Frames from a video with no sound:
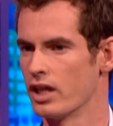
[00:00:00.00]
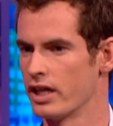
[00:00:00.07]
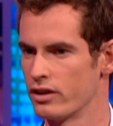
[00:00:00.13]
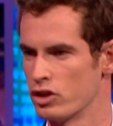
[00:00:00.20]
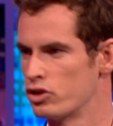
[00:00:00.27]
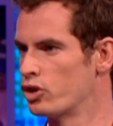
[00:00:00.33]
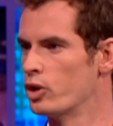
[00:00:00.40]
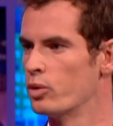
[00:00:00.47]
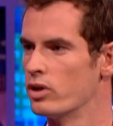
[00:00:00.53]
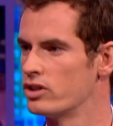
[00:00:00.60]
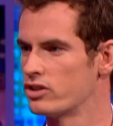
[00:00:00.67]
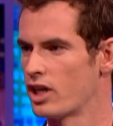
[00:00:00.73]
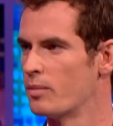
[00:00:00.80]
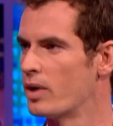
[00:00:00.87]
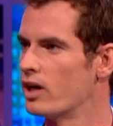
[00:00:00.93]
like the two were
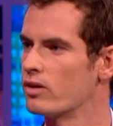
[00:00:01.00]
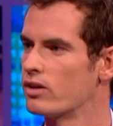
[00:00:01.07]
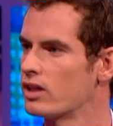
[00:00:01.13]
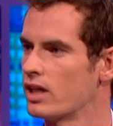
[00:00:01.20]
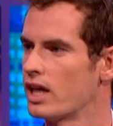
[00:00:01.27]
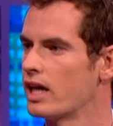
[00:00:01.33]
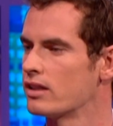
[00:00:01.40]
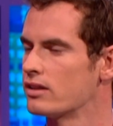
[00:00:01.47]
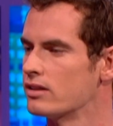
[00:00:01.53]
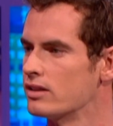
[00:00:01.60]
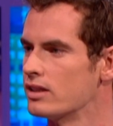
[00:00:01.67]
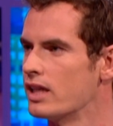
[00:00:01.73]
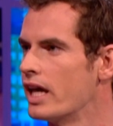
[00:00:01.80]
somehow connected well, in